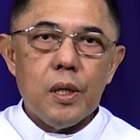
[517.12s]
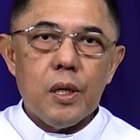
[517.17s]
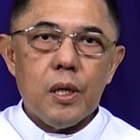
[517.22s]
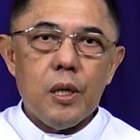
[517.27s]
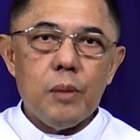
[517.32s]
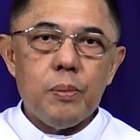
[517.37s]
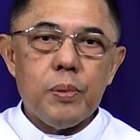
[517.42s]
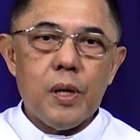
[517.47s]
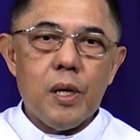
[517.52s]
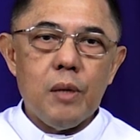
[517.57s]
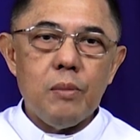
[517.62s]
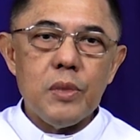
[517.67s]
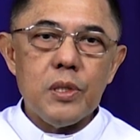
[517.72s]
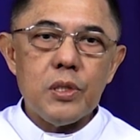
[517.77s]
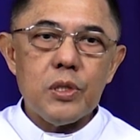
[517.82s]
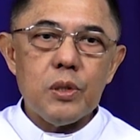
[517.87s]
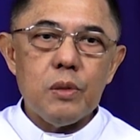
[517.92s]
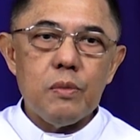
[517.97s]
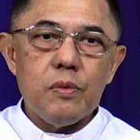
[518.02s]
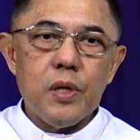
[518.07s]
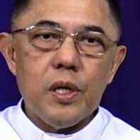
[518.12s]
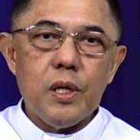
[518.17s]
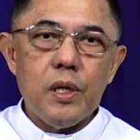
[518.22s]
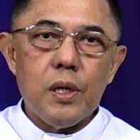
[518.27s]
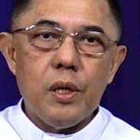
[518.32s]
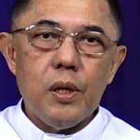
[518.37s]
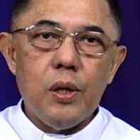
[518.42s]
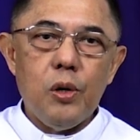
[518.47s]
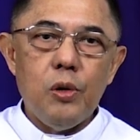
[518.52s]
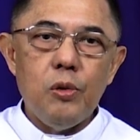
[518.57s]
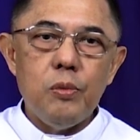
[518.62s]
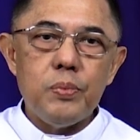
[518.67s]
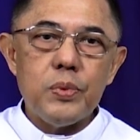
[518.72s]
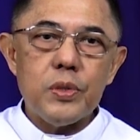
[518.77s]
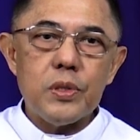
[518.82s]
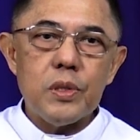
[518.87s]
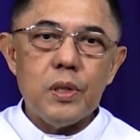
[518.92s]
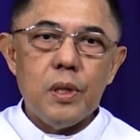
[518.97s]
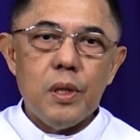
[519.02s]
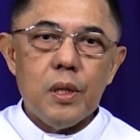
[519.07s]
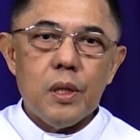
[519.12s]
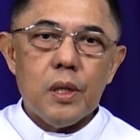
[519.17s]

a promise of real hopes,